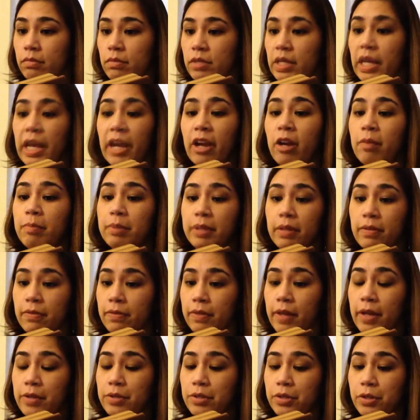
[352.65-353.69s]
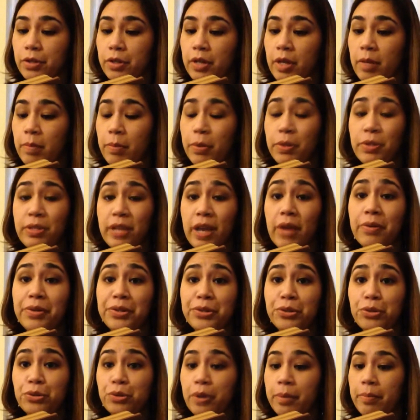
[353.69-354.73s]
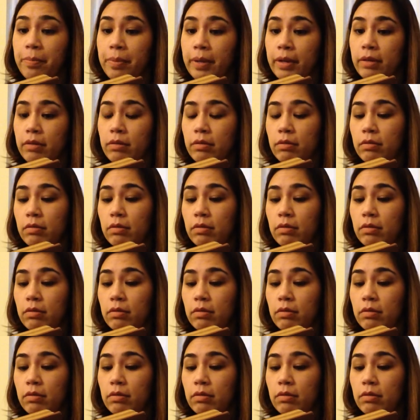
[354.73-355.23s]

Terribly flustered, he put down his trumpet.